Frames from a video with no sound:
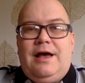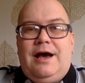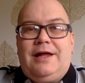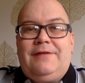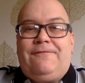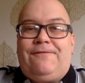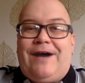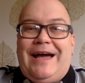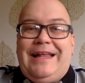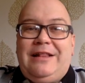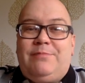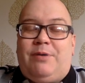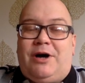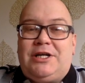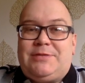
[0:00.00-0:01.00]
And the
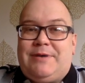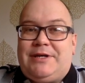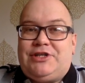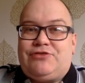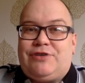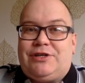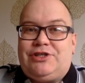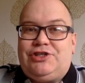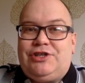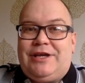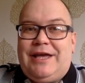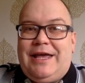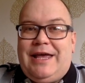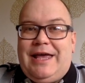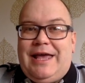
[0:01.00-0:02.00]
final part of my strategy
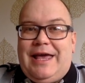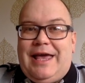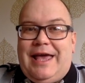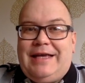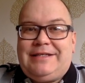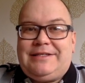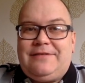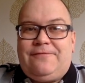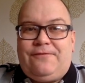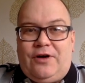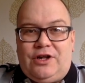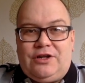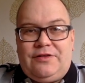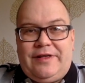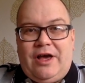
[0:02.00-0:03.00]
is to
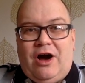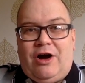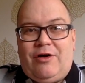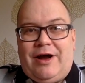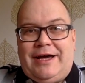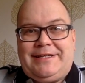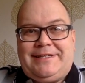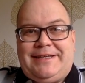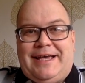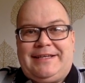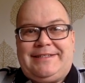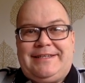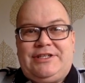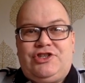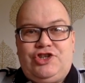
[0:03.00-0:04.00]
follow the
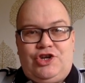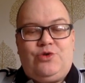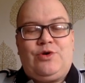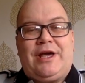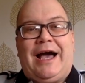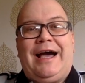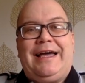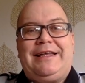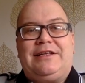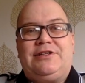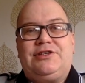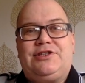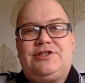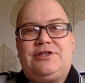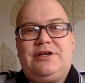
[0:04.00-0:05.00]
RICS's new
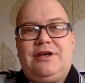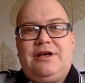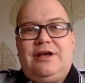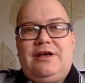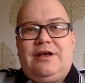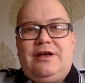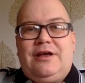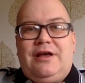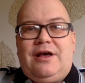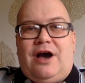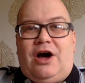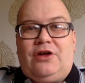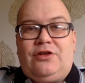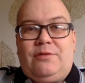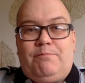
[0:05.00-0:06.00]
guidance
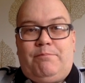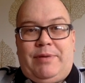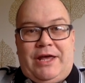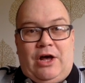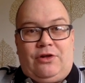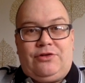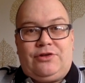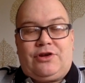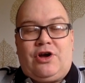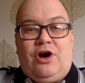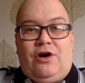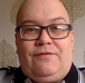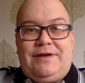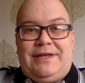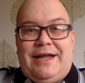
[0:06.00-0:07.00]
on beyond
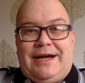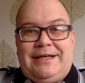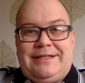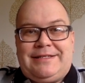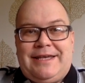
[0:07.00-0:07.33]
COVID-19.